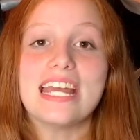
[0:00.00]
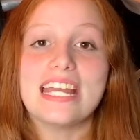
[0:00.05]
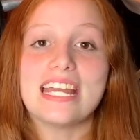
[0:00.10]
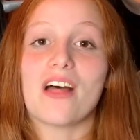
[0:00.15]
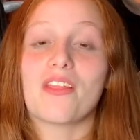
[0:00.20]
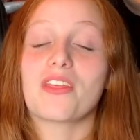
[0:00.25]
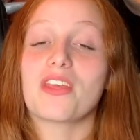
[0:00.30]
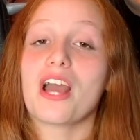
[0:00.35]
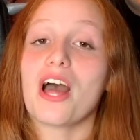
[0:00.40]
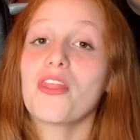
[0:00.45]

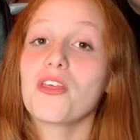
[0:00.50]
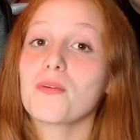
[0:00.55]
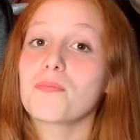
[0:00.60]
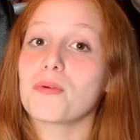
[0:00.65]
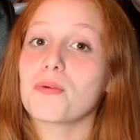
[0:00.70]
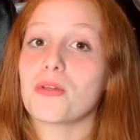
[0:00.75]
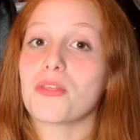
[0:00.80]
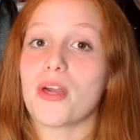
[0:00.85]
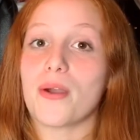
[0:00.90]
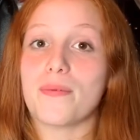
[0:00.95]
Now the other
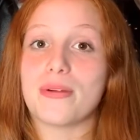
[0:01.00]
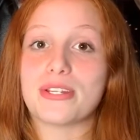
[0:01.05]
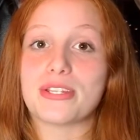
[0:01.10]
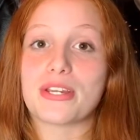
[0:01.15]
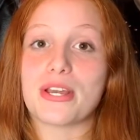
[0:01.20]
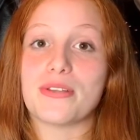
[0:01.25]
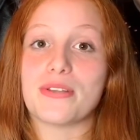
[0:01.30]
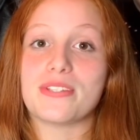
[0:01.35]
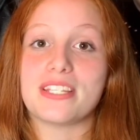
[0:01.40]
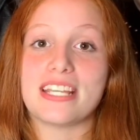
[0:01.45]
booth I went
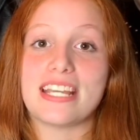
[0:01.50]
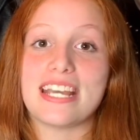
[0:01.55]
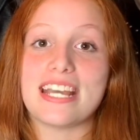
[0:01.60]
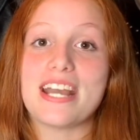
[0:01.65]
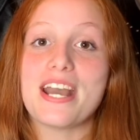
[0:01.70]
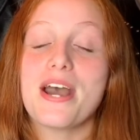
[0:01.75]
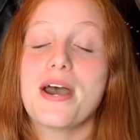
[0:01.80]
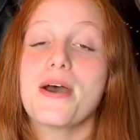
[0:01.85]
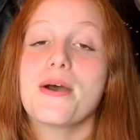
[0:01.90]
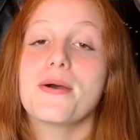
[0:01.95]
to go
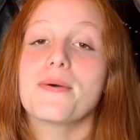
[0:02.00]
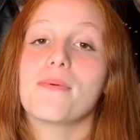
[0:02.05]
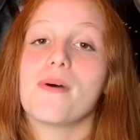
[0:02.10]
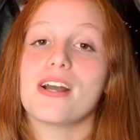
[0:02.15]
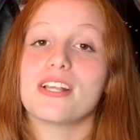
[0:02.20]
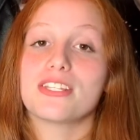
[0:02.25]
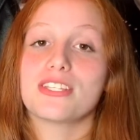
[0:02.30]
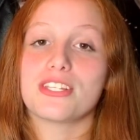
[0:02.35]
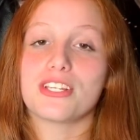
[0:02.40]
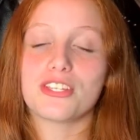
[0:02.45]
see
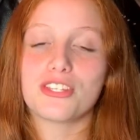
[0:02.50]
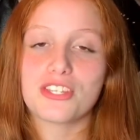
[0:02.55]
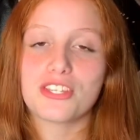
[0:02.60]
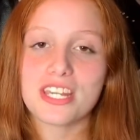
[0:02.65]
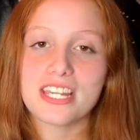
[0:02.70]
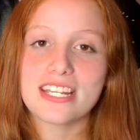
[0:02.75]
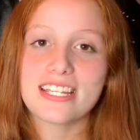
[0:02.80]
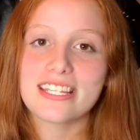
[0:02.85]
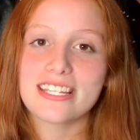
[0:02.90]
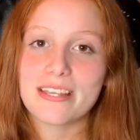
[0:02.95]
was the
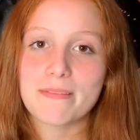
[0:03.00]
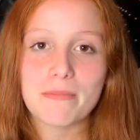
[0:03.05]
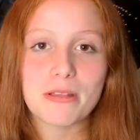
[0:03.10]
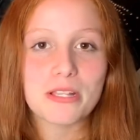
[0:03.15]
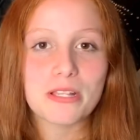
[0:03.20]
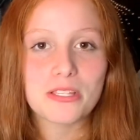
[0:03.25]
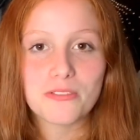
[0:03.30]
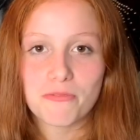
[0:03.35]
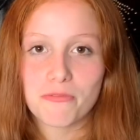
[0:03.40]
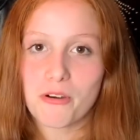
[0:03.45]
Gene
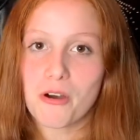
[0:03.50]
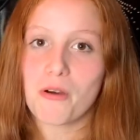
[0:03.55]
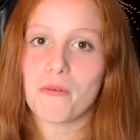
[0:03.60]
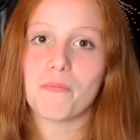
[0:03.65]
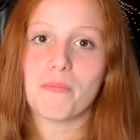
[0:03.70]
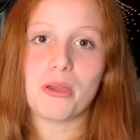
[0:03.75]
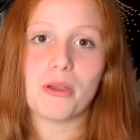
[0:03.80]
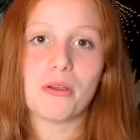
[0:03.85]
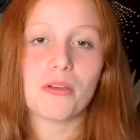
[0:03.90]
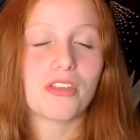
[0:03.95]
Simmons
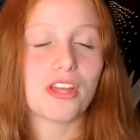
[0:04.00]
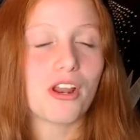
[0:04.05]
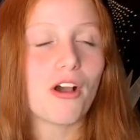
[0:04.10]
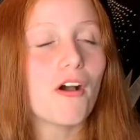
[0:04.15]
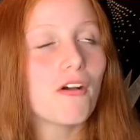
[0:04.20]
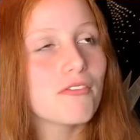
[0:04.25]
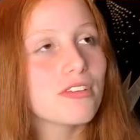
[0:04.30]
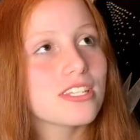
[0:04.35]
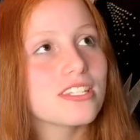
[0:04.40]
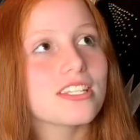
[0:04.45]
vault booth, and
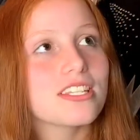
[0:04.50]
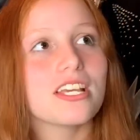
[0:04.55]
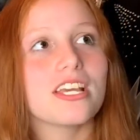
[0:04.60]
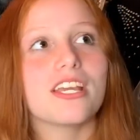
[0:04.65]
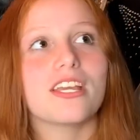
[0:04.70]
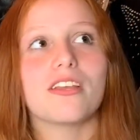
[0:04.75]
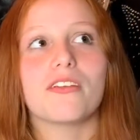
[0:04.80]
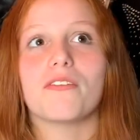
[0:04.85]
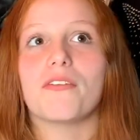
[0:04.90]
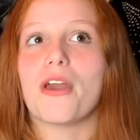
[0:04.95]
obviously
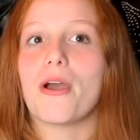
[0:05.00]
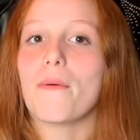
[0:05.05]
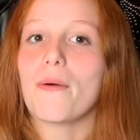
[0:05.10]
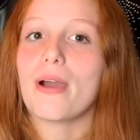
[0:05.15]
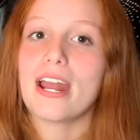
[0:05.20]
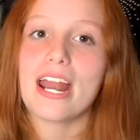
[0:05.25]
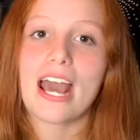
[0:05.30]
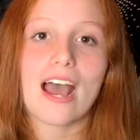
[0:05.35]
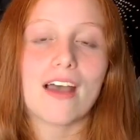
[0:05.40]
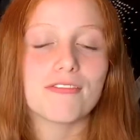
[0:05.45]

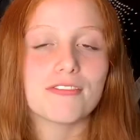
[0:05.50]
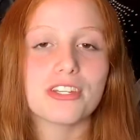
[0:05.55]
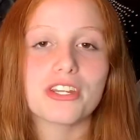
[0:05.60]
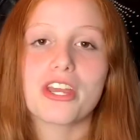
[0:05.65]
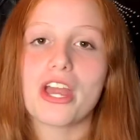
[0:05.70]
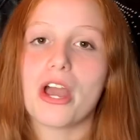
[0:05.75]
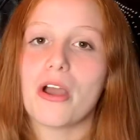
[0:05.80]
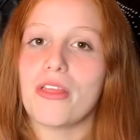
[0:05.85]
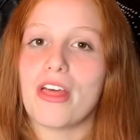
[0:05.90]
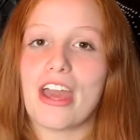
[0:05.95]
I'd have to
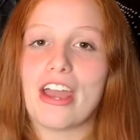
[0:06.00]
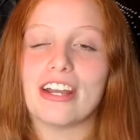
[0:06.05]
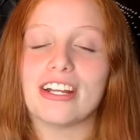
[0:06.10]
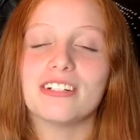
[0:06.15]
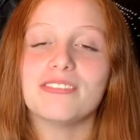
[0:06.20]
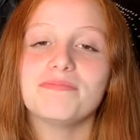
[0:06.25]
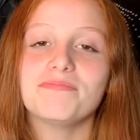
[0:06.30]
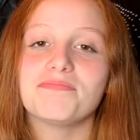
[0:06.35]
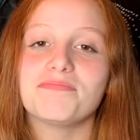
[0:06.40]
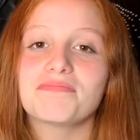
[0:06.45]
go
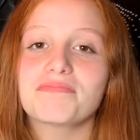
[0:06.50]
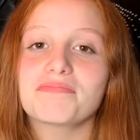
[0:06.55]
there.